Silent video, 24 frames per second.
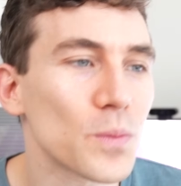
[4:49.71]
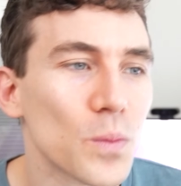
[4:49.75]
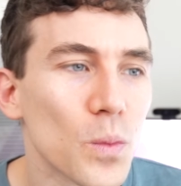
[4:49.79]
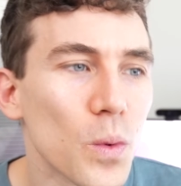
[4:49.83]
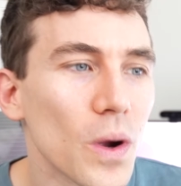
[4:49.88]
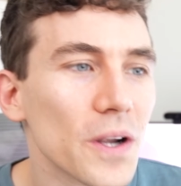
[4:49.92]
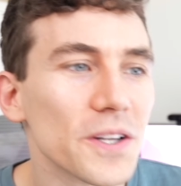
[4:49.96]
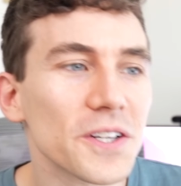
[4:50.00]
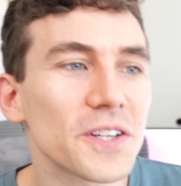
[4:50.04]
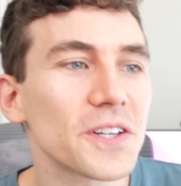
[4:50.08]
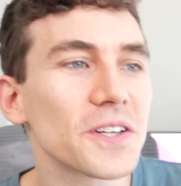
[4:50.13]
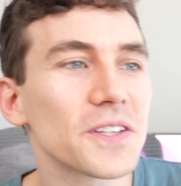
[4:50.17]

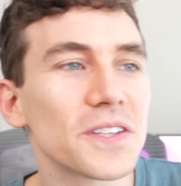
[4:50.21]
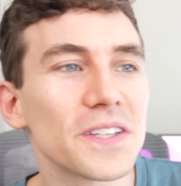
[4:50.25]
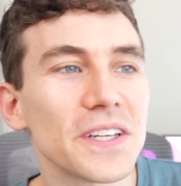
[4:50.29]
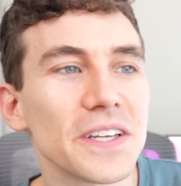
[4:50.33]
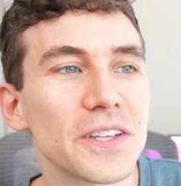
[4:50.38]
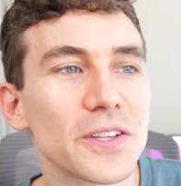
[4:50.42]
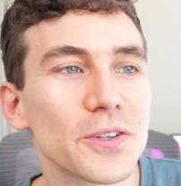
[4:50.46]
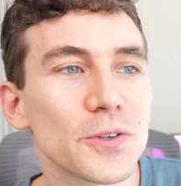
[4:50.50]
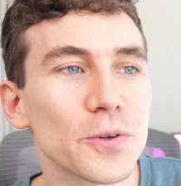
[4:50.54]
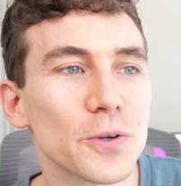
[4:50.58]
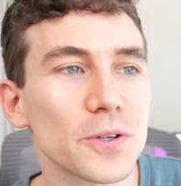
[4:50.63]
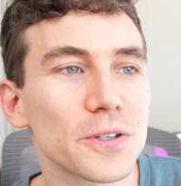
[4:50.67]
What could
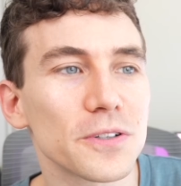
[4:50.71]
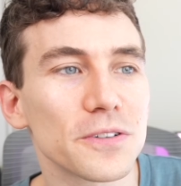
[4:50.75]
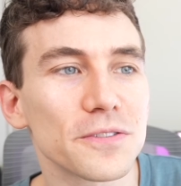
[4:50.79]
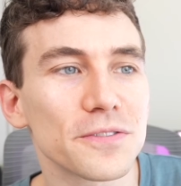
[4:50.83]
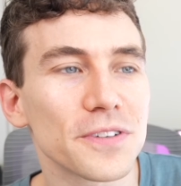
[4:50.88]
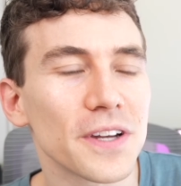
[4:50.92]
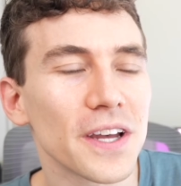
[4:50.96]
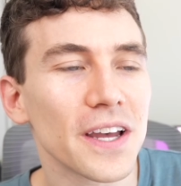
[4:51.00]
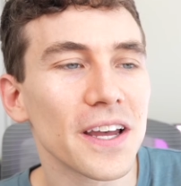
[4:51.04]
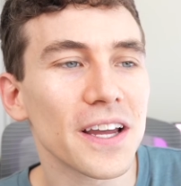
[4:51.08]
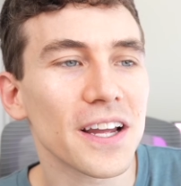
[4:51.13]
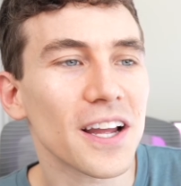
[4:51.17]
these sort of
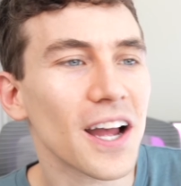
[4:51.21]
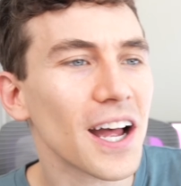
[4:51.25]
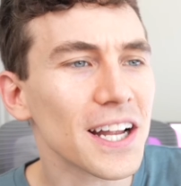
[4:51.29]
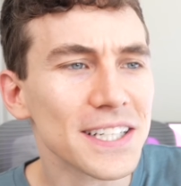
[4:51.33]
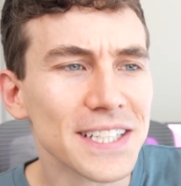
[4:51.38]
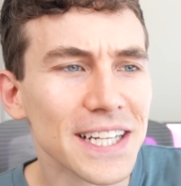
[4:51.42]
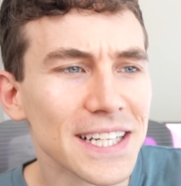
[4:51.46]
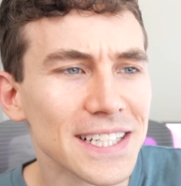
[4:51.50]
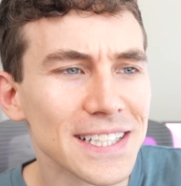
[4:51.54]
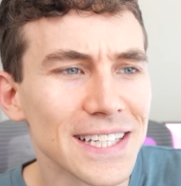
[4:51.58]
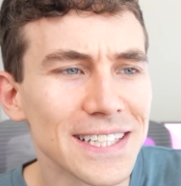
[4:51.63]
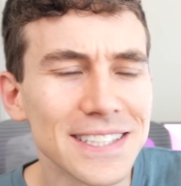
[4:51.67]

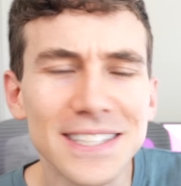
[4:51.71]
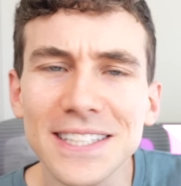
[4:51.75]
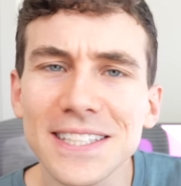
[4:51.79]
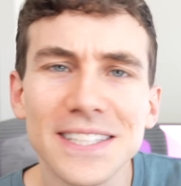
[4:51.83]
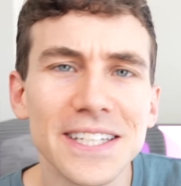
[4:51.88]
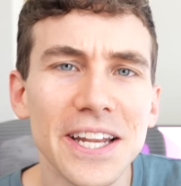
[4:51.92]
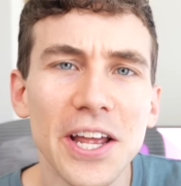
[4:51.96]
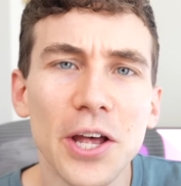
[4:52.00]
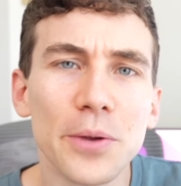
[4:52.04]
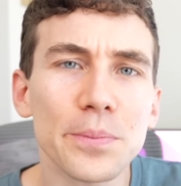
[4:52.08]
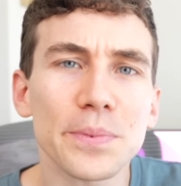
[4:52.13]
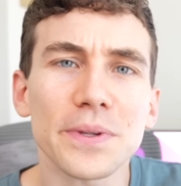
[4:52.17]
contact lenses
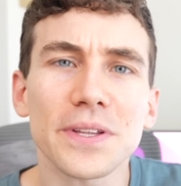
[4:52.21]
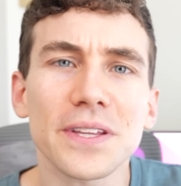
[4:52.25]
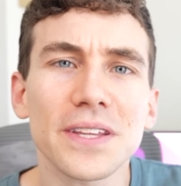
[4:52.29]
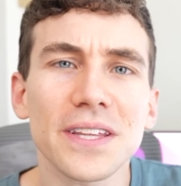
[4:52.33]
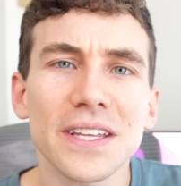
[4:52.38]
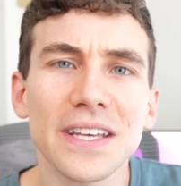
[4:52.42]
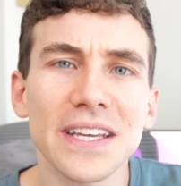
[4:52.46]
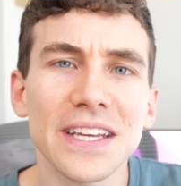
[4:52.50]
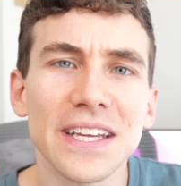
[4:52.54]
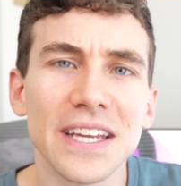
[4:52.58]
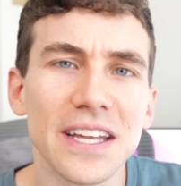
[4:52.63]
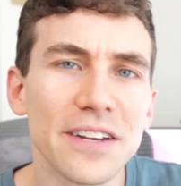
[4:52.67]
to help us
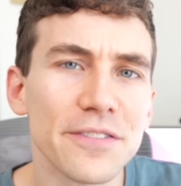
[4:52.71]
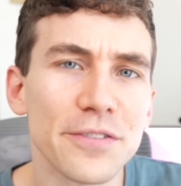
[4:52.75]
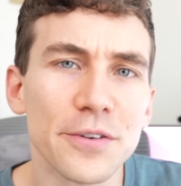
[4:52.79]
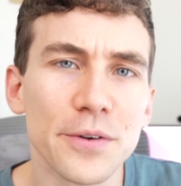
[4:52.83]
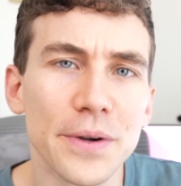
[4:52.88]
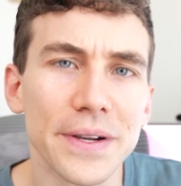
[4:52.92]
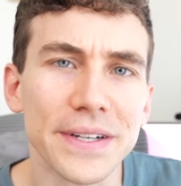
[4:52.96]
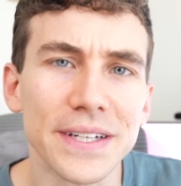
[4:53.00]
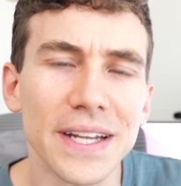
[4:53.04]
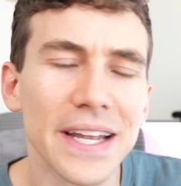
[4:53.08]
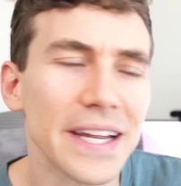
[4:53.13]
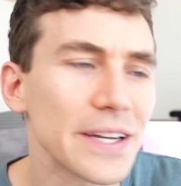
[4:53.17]
see
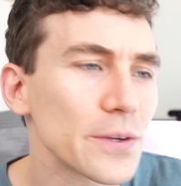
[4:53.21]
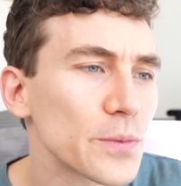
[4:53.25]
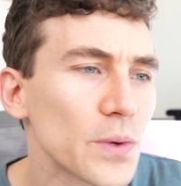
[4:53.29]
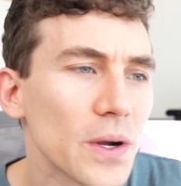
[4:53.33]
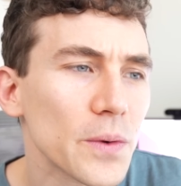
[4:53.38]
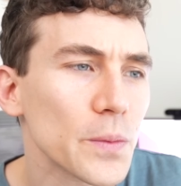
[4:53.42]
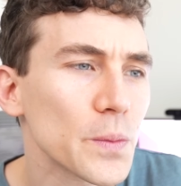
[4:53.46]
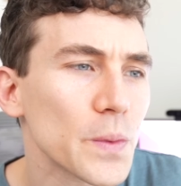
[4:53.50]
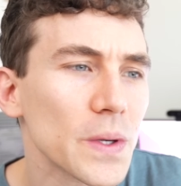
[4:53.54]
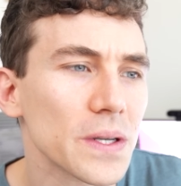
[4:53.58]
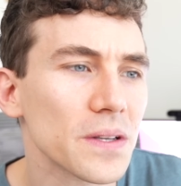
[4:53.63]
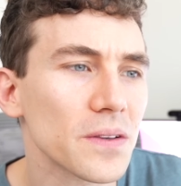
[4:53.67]
infrared light?
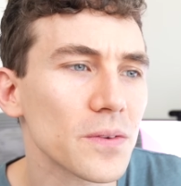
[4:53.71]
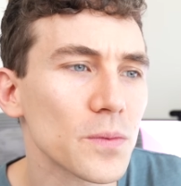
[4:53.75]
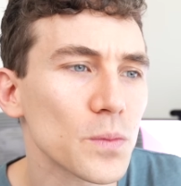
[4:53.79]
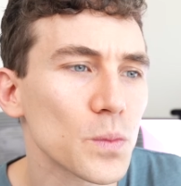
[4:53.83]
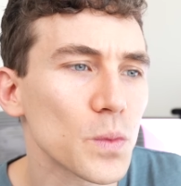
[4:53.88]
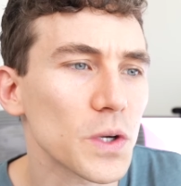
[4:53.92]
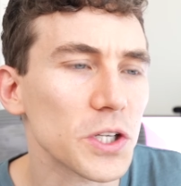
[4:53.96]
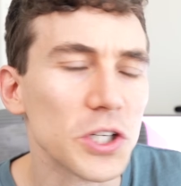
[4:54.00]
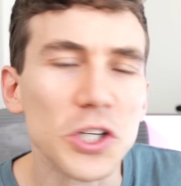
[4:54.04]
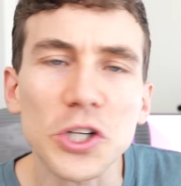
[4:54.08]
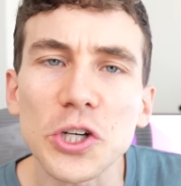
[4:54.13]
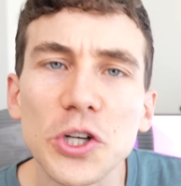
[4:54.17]
What, what
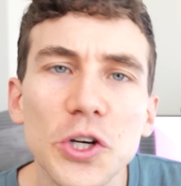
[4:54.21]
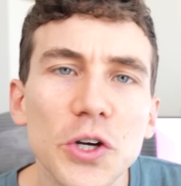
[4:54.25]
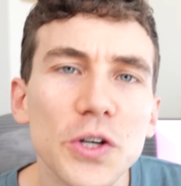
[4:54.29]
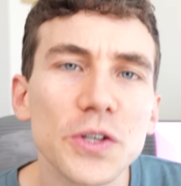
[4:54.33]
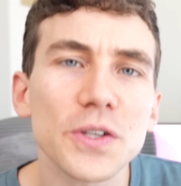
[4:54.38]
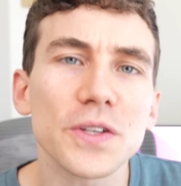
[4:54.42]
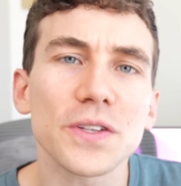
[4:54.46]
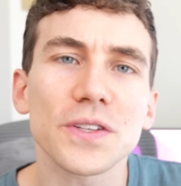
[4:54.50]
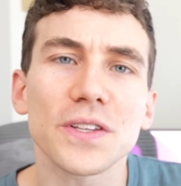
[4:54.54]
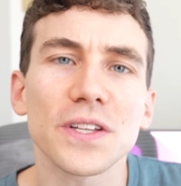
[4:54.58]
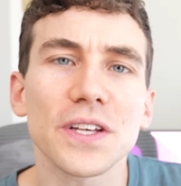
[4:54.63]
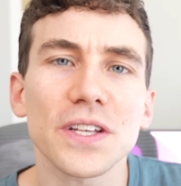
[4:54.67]
what good
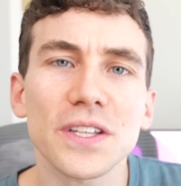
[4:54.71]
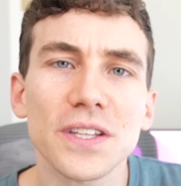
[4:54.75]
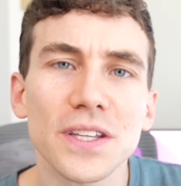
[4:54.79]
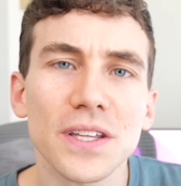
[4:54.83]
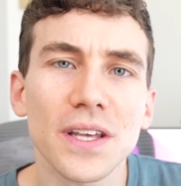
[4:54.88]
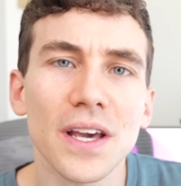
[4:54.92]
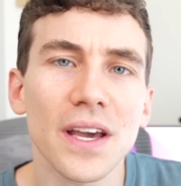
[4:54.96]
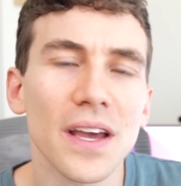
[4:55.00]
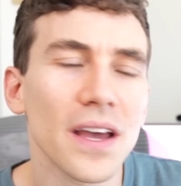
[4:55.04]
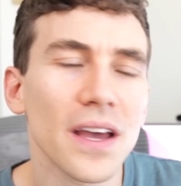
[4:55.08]
is this?